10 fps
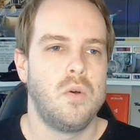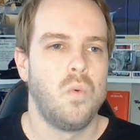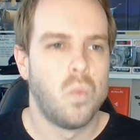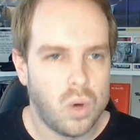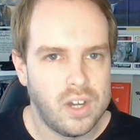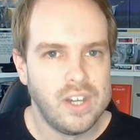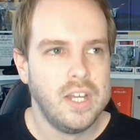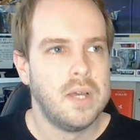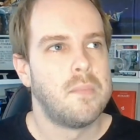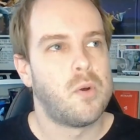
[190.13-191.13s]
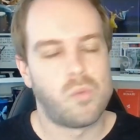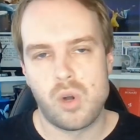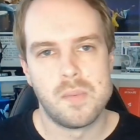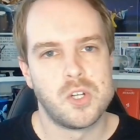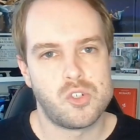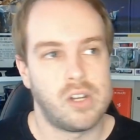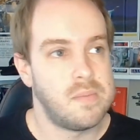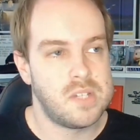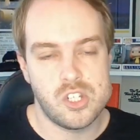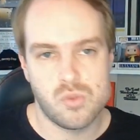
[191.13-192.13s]
one, but Robot
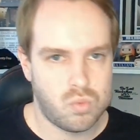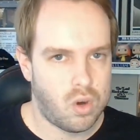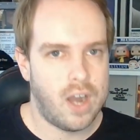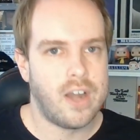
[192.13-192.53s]
Dreams is right